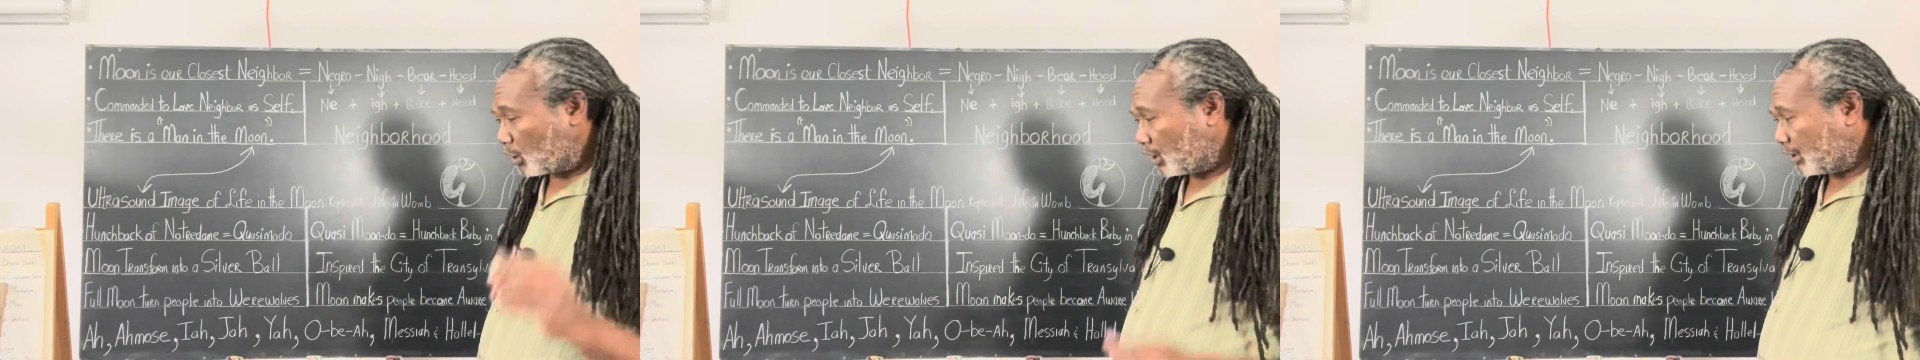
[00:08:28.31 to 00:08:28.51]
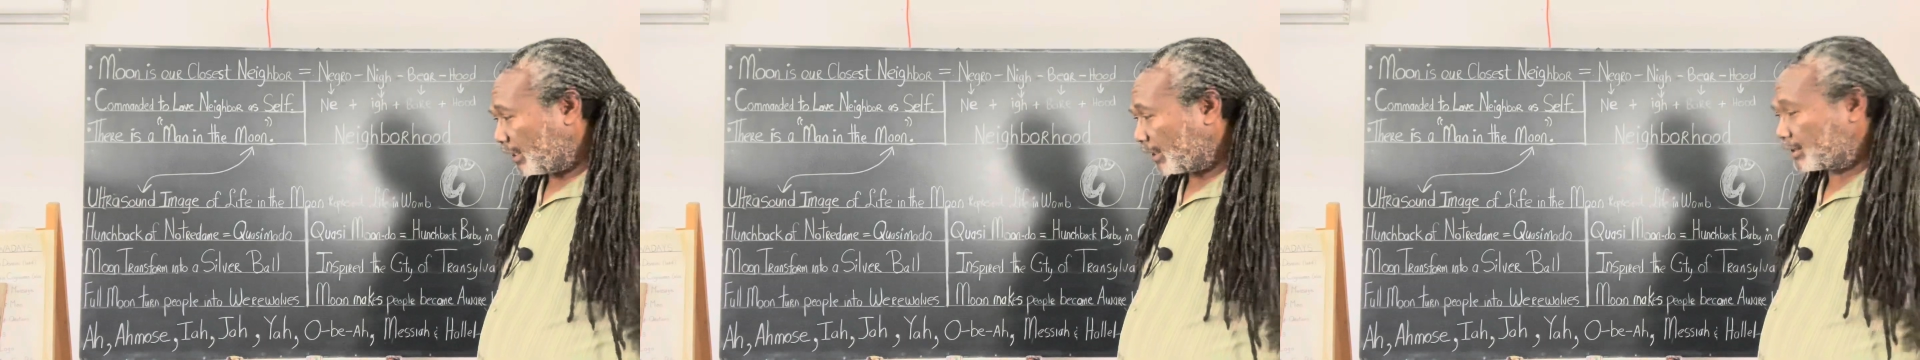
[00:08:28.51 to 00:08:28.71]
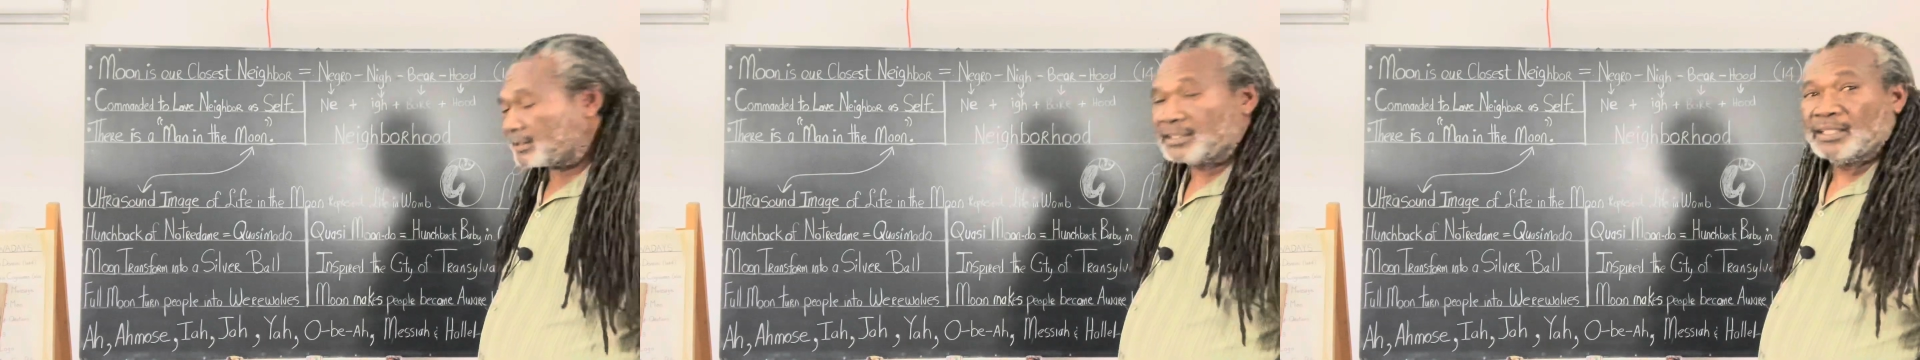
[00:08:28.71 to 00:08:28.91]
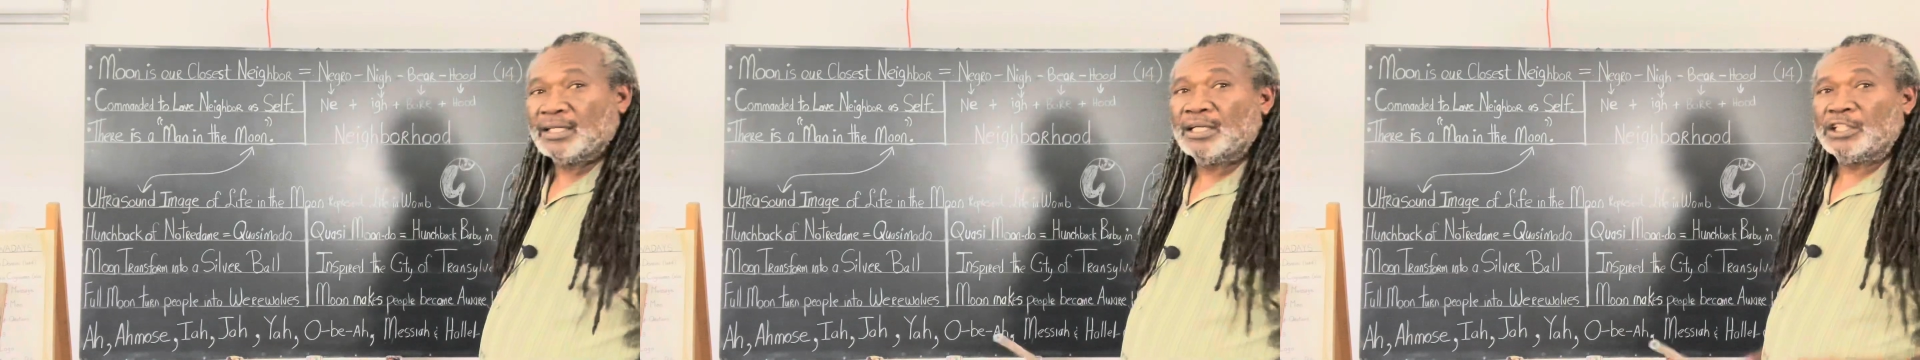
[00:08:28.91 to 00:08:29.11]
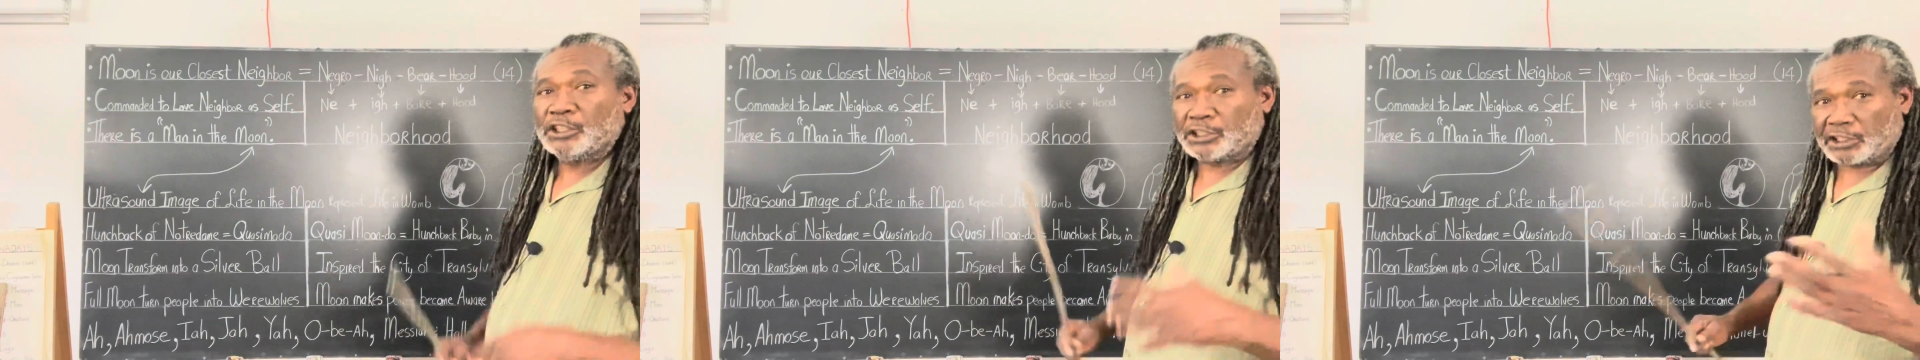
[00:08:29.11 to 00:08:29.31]
our next
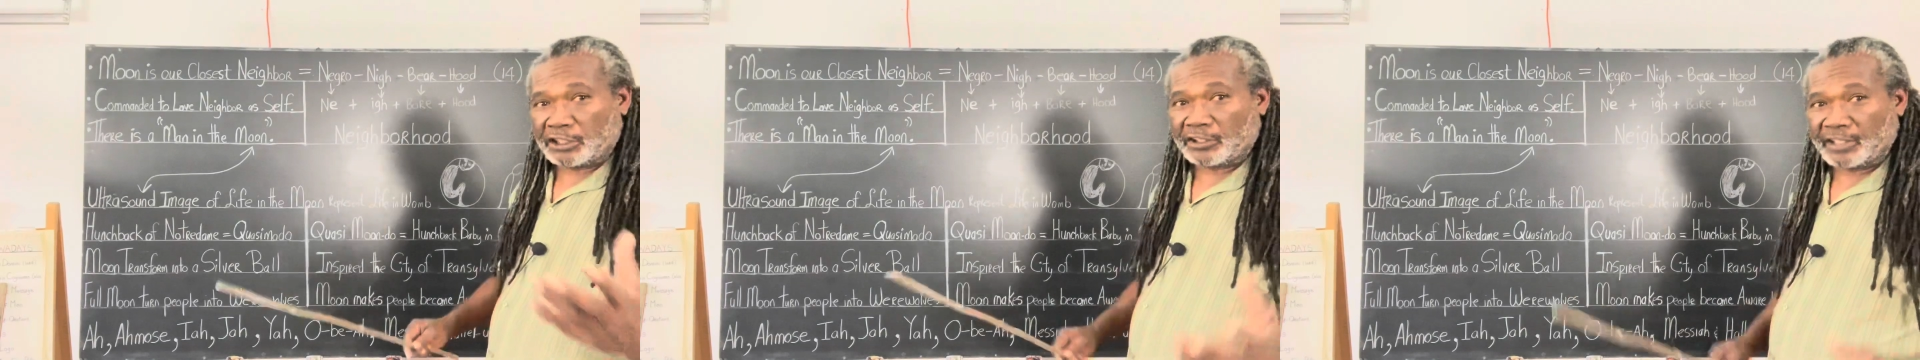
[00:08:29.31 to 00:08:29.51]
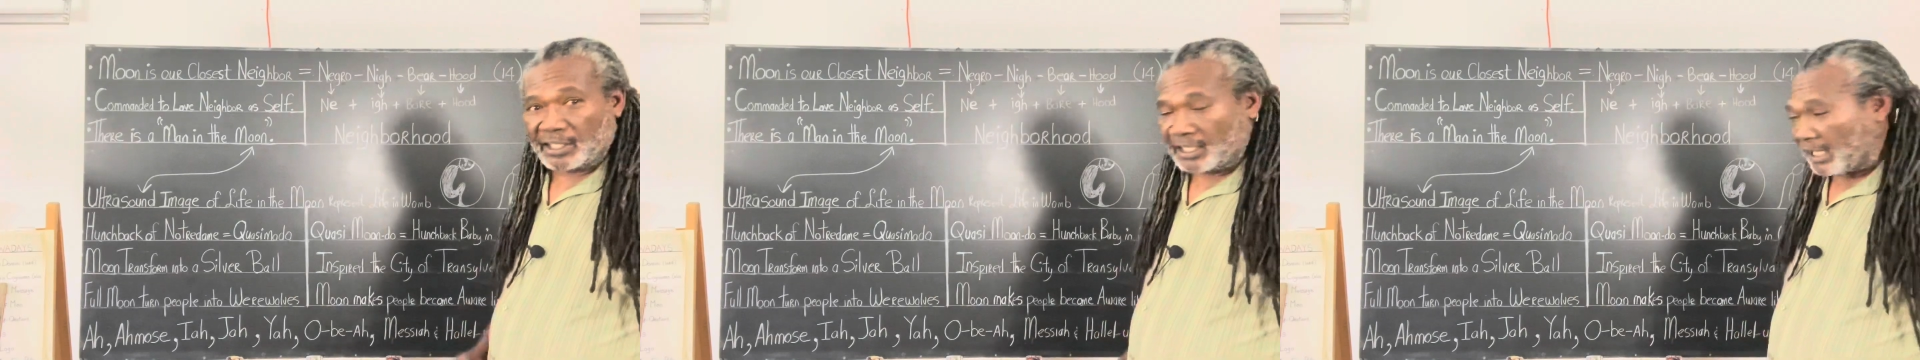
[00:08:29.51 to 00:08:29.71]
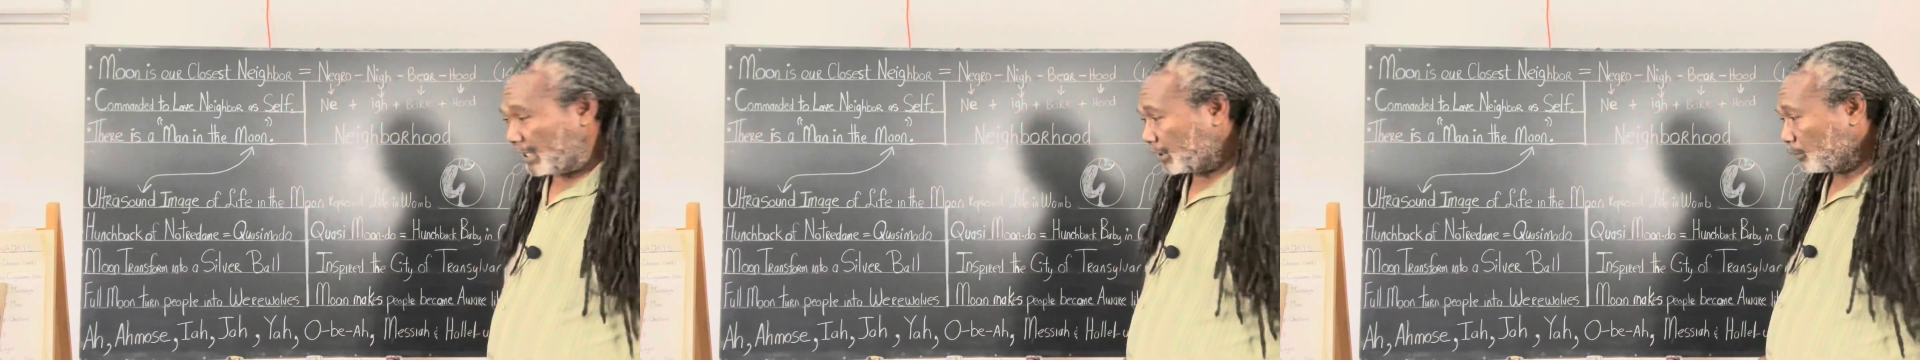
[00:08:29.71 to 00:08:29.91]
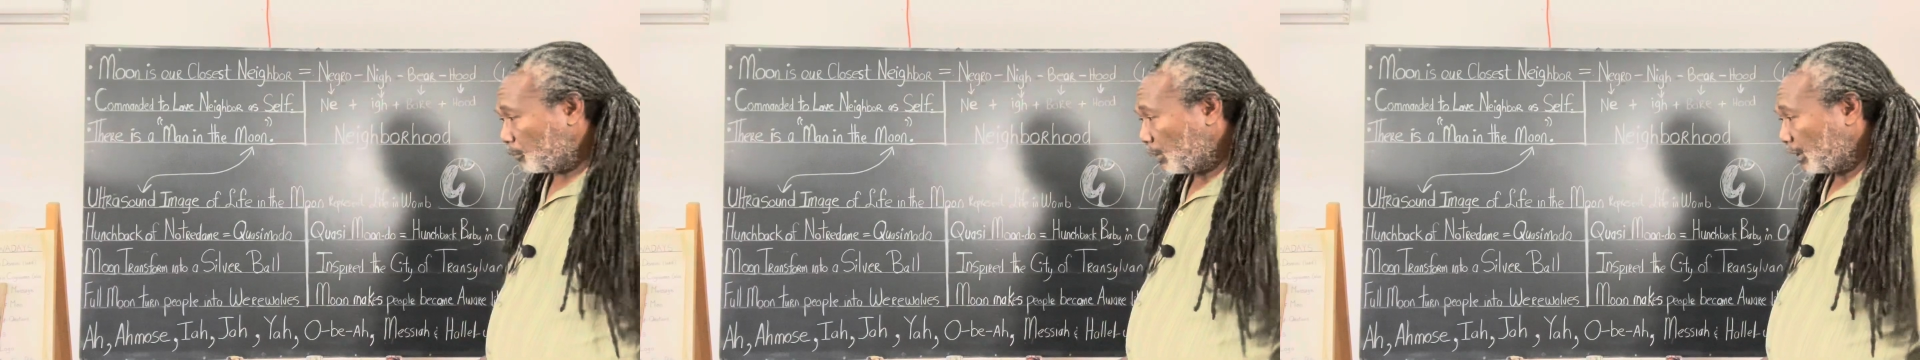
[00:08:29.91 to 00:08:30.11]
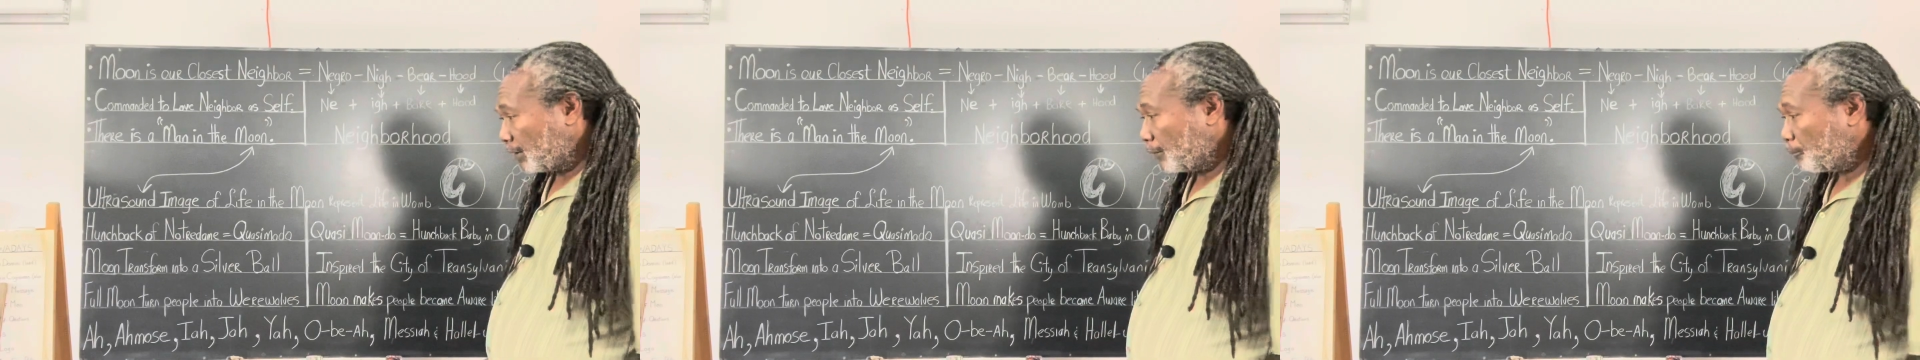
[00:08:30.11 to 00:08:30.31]
shared
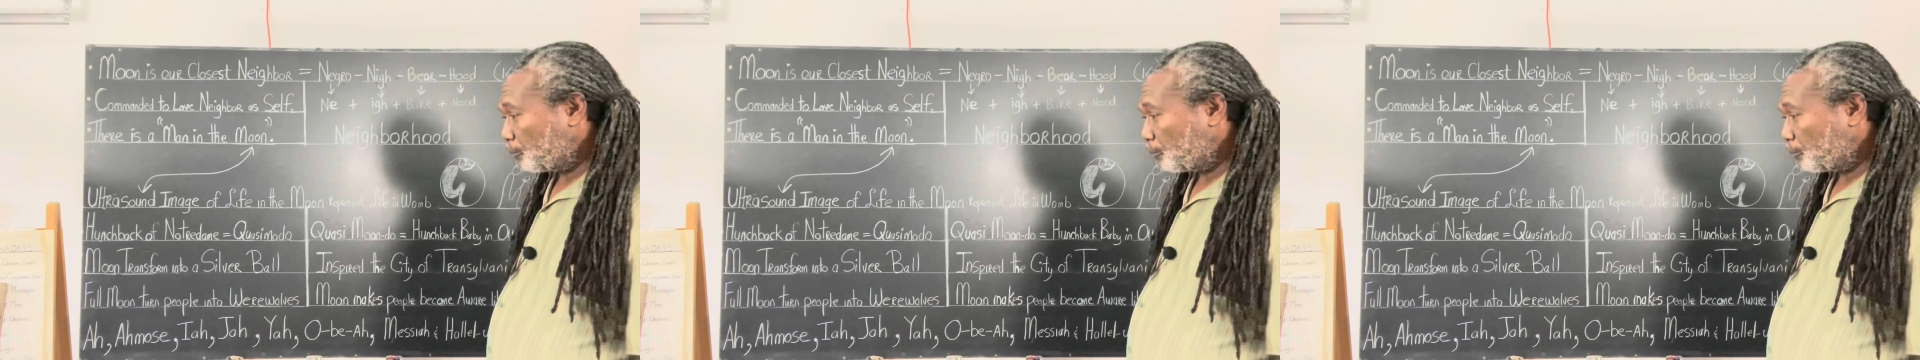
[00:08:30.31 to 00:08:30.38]
enlightenment.